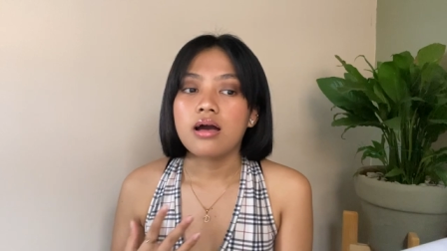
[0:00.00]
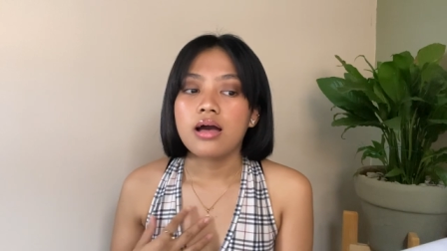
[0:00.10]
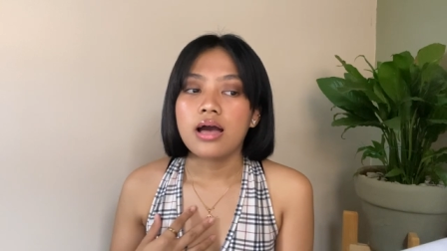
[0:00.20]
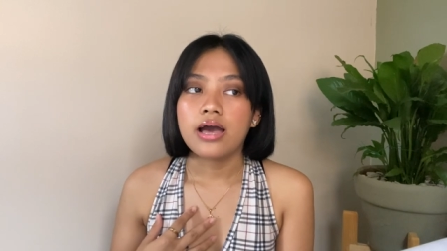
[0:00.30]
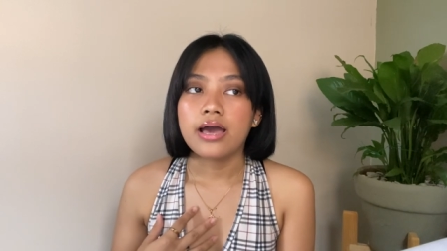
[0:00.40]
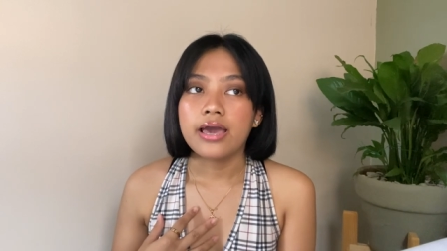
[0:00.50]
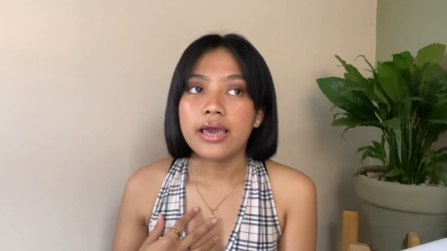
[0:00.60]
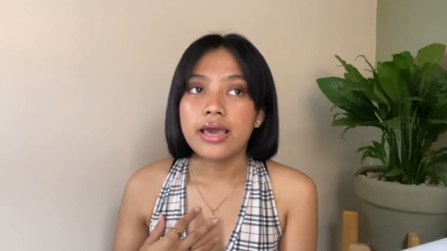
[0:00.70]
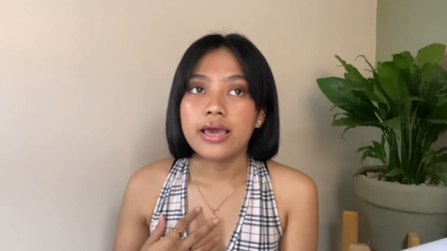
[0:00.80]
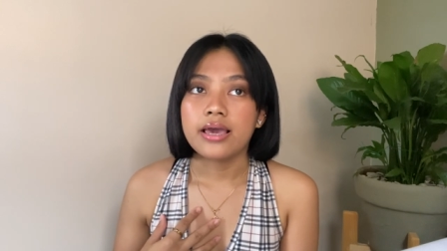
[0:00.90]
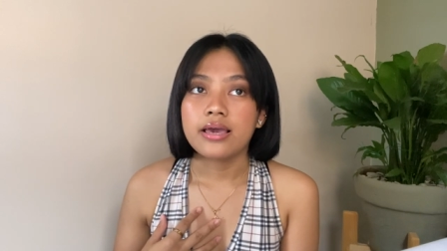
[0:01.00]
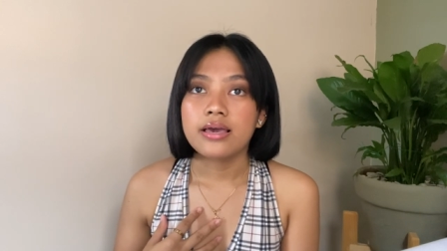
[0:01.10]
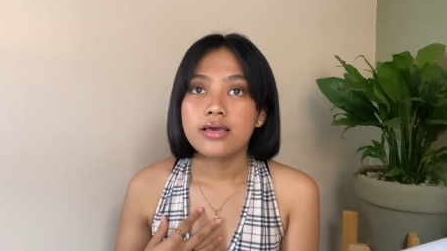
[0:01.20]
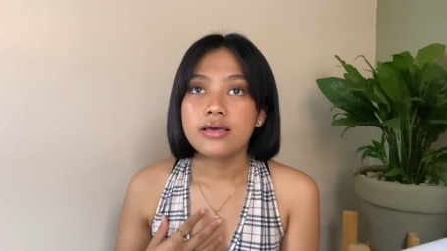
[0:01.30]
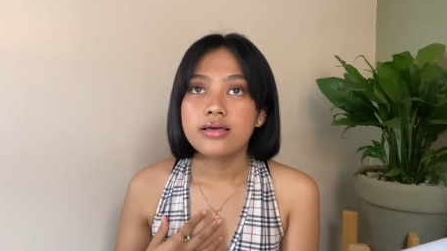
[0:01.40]
I
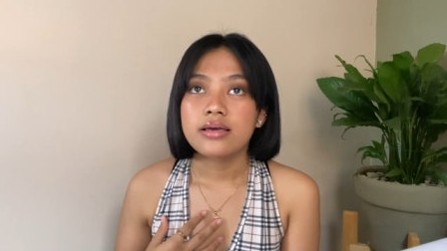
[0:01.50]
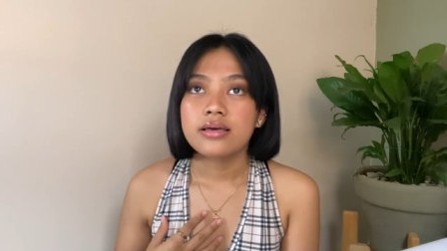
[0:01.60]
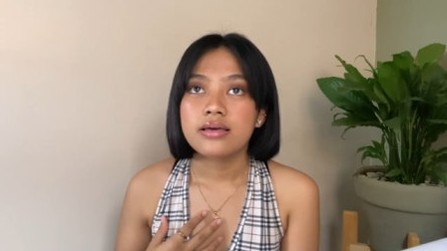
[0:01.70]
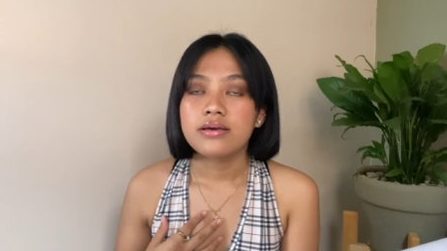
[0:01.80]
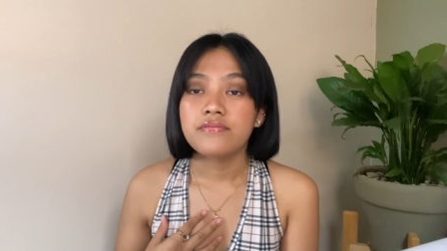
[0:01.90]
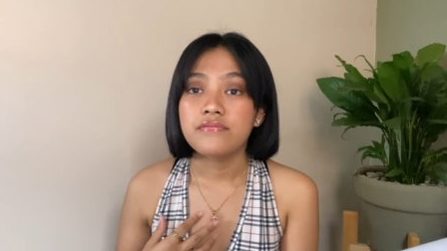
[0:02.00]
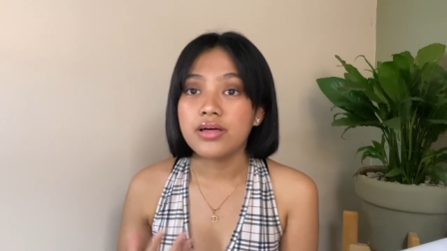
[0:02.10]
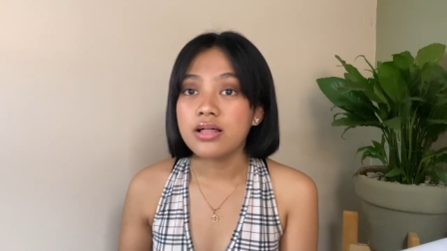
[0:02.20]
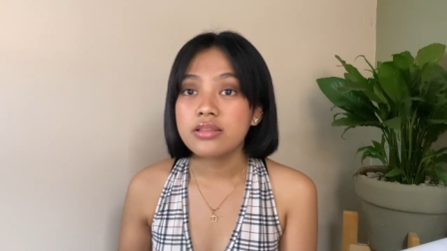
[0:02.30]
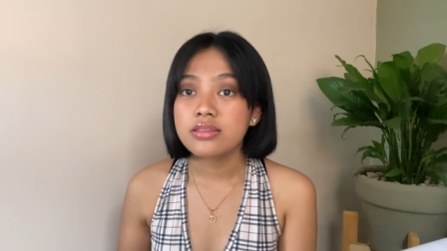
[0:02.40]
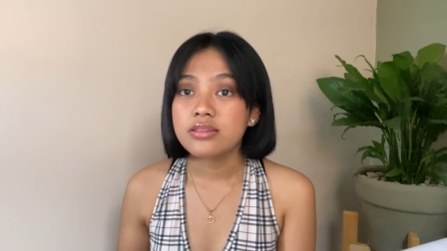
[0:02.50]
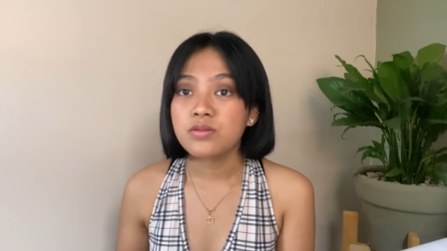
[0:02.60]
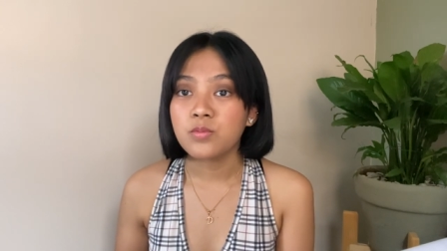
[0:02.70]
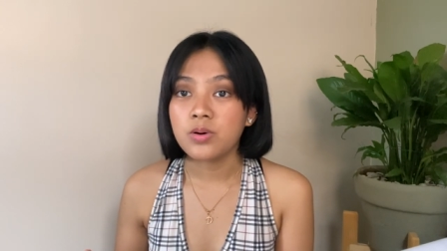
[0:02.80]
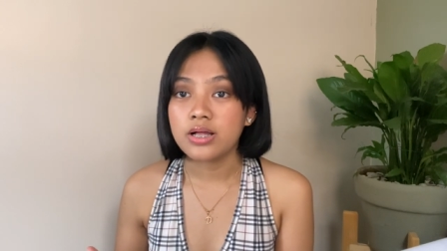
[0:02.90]
felt
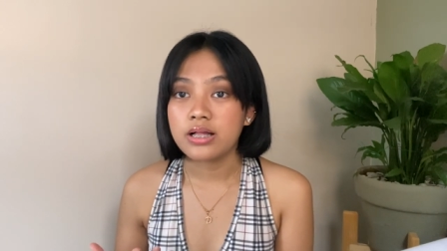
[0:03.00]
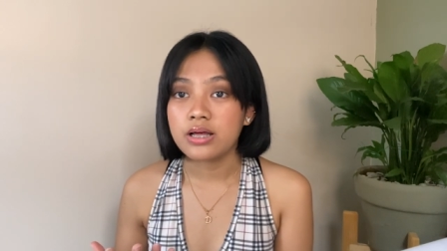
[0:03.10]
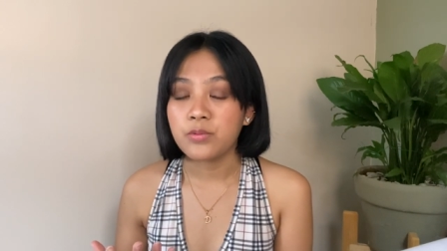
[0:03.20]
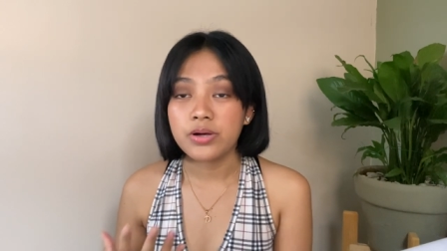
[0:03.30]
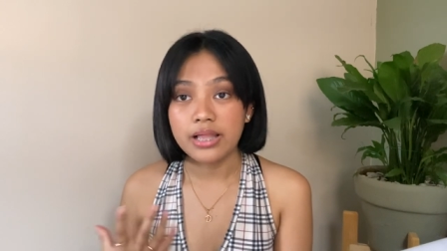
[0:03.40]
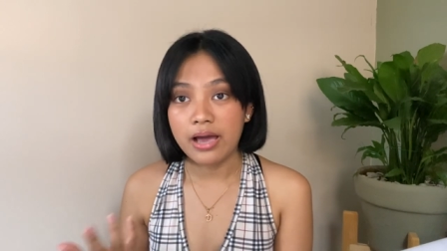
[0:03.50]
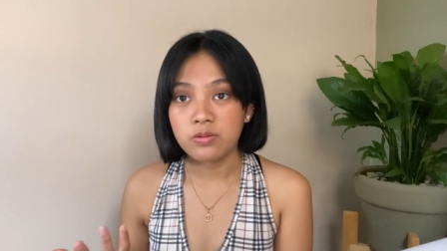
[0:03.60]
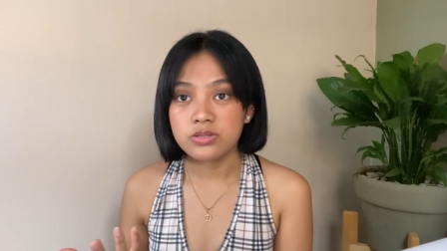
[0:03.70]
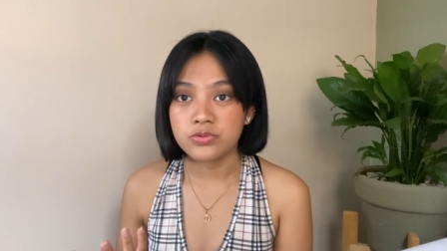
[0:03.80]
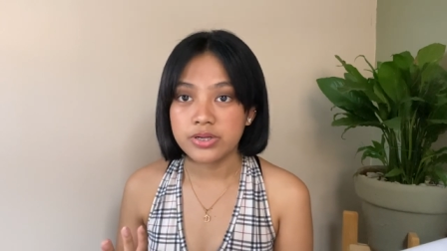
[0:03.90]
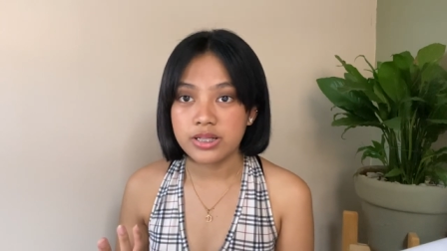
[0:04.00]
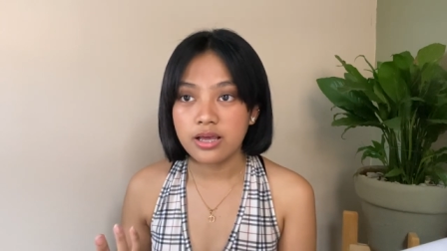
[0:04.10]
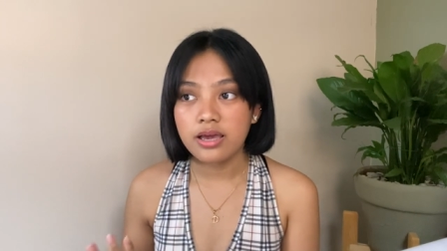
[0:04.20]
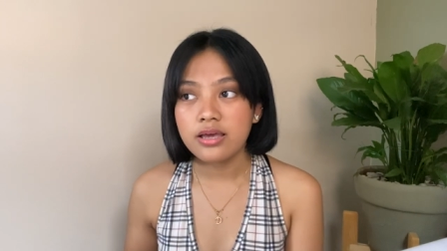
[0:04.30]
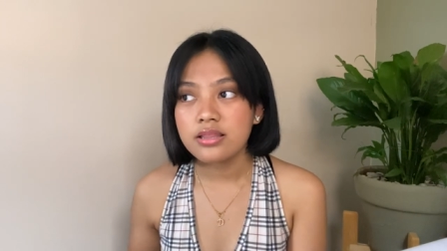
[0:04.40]
while I was
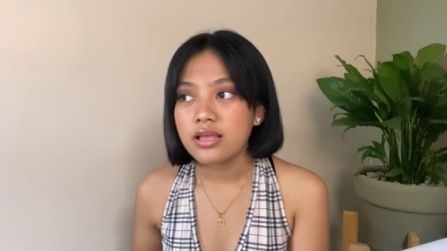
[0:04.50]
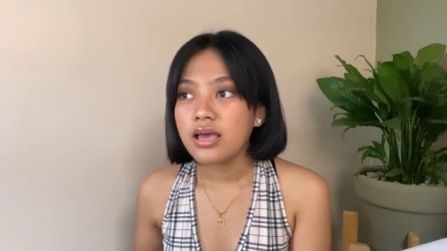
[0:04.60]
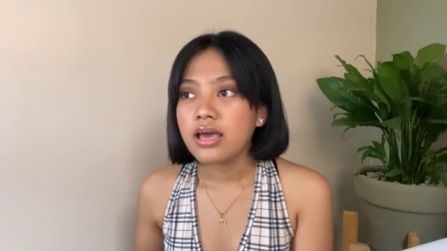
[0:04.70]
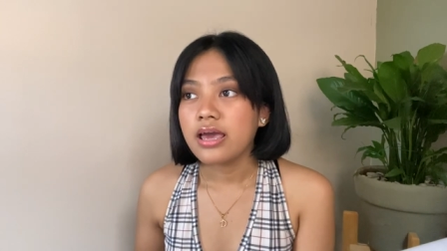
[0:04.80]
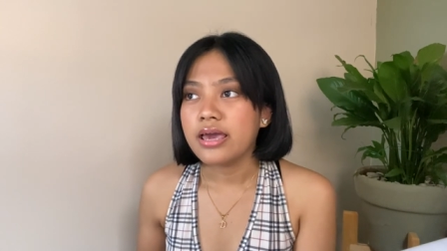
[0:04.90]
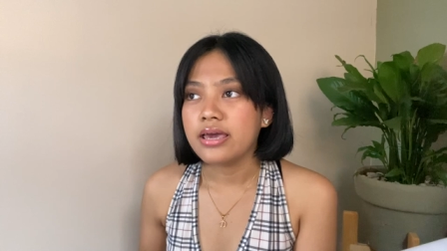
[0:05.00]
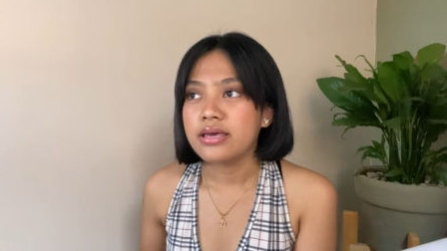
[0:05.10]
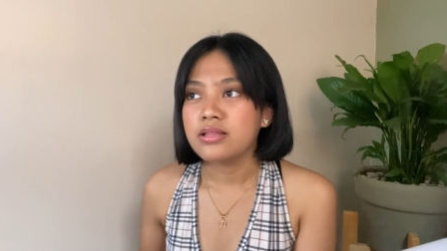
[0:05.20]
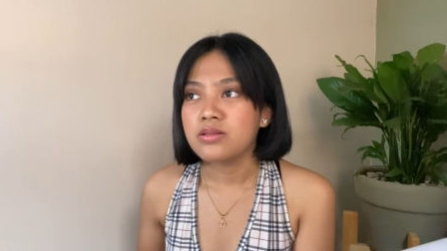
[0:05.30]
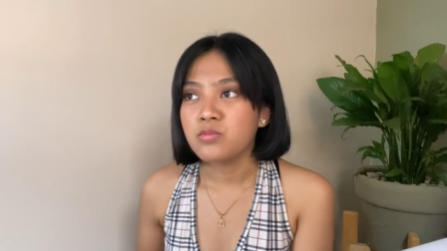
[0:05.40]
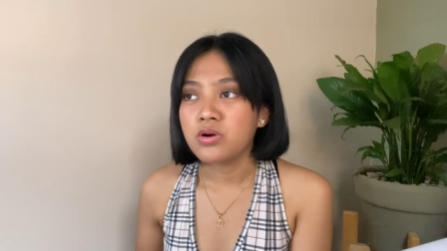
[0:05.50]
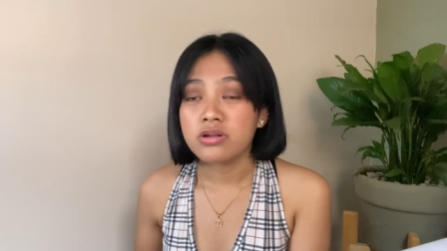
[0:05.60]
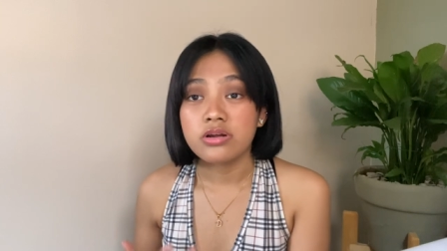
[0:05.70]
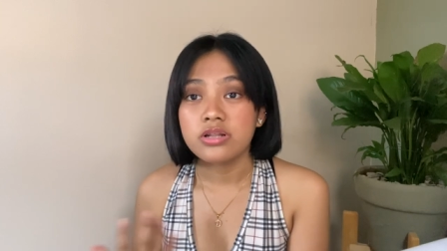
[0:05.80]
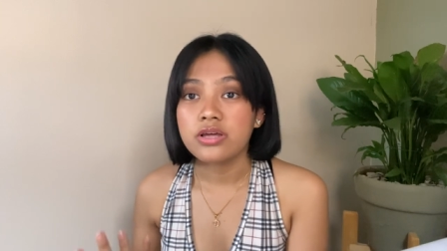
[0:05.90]
reading it, and what
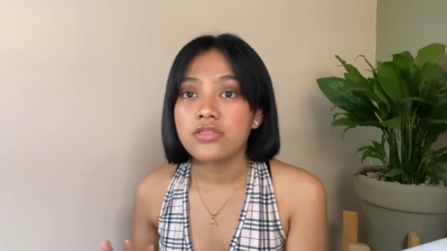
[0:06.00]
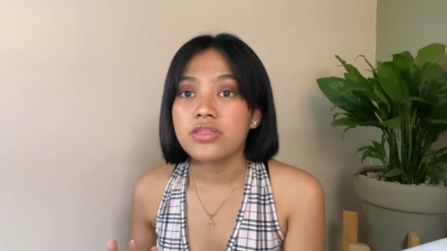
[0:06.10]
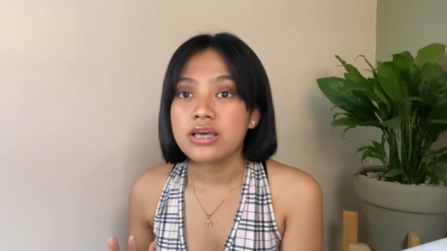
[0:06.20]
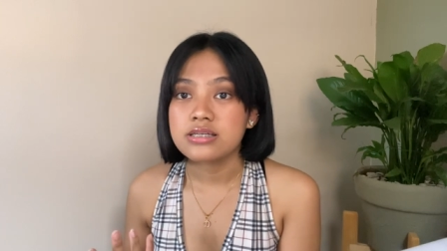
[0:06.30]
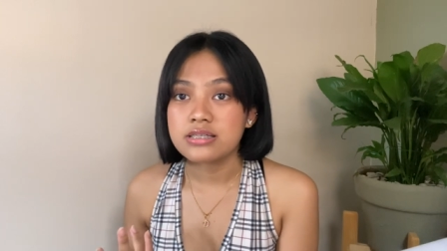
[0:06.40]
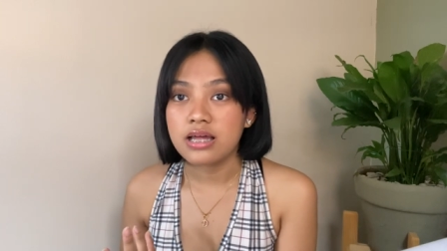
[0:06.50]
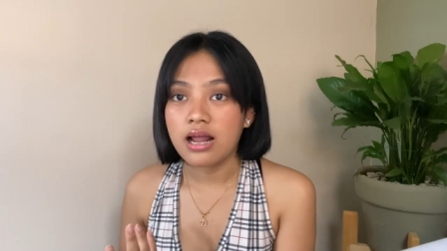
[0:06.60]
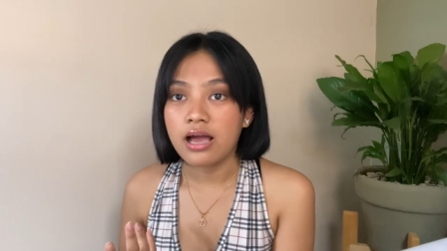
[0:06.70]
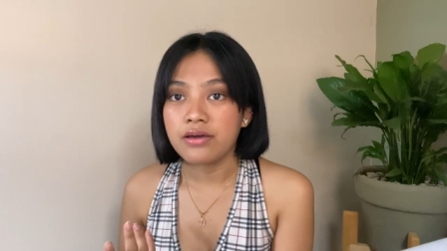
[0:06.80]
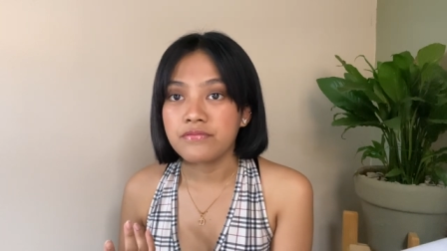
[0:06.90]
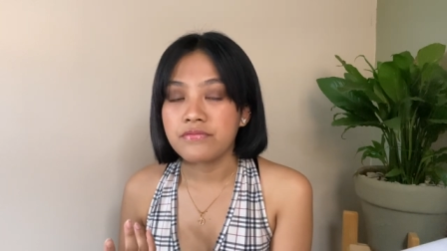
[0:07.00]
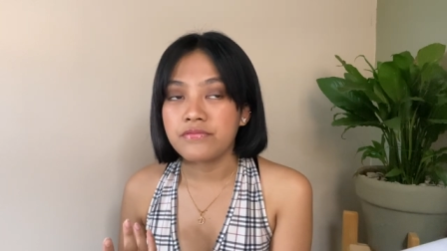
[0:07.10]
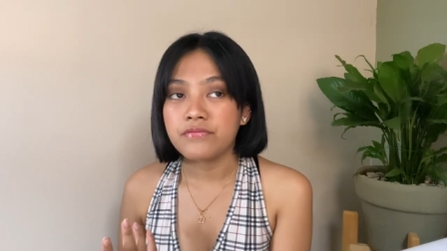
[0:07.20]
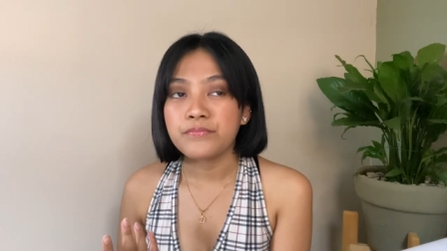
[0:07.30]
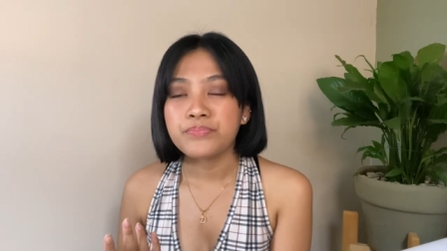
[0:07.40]
are the things that I've
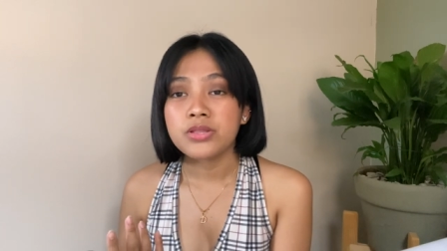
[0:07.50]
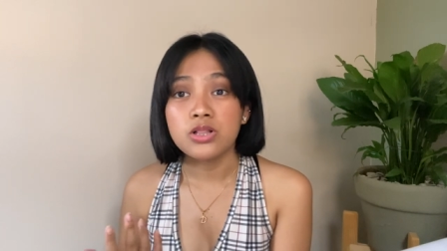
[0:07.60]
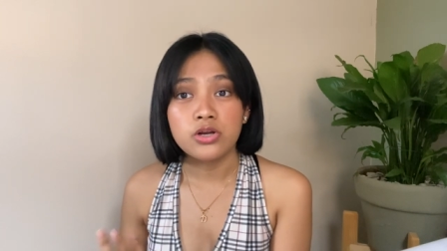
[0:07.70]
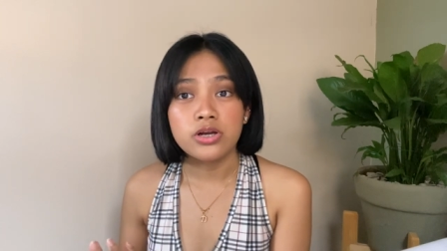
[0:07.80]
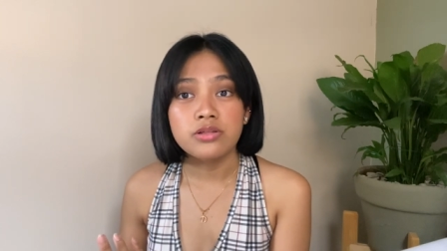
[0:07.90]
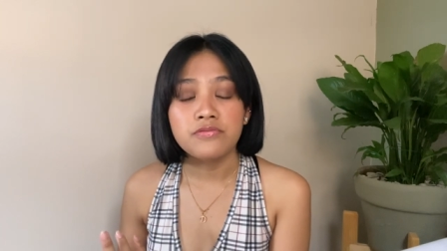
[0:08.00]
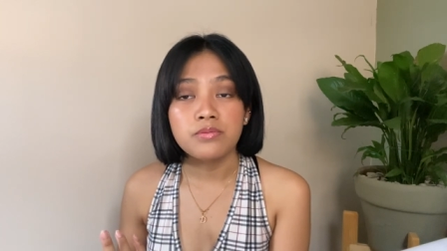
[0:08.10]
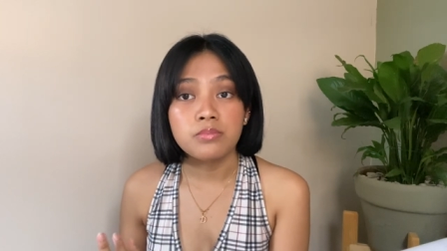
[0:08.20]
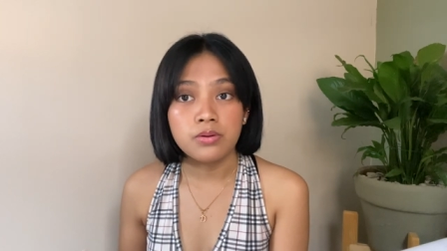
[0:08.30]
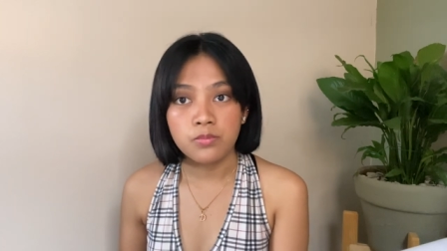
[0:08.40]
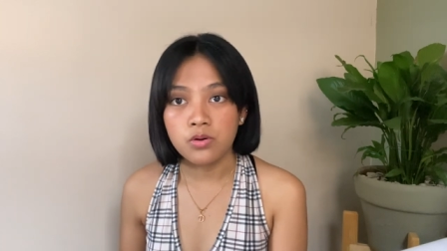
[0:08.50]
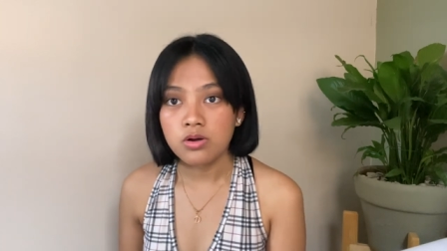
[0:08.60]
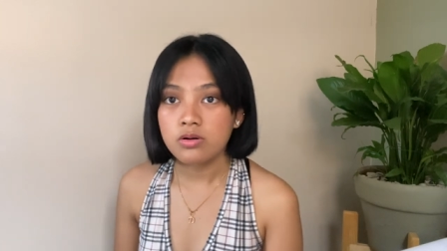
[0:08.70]
learned from the book.